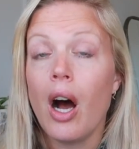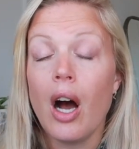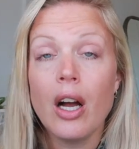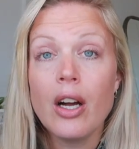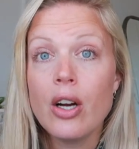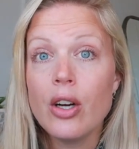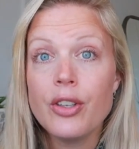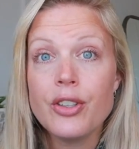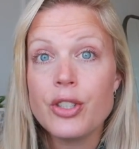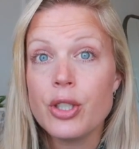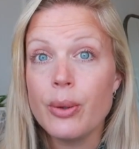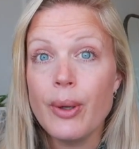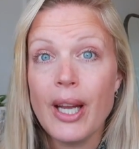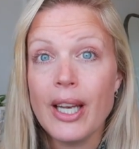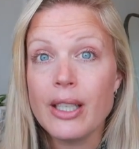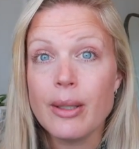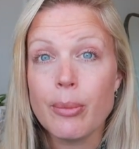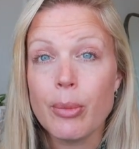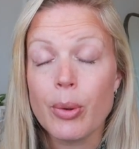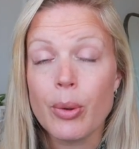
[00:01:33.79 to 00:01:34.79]
I can't do it
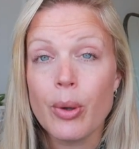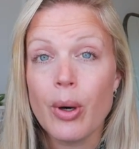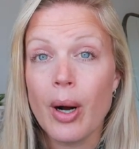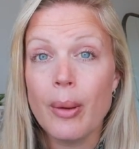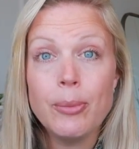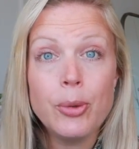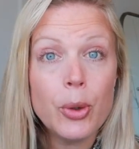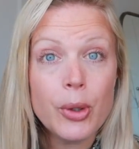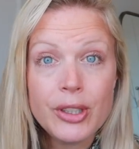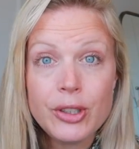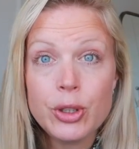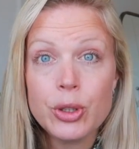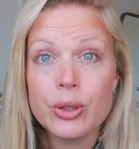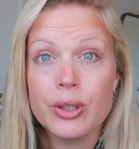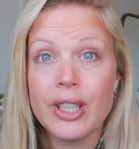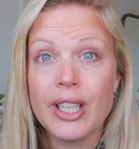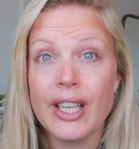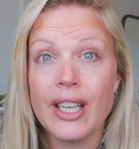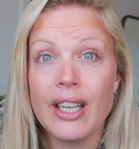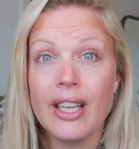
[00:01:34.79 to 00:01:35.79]
anymore. I'm not
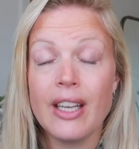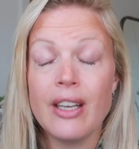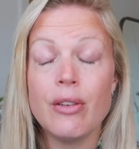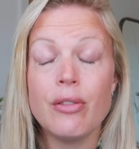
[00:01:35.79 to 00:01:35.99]
enjoying it.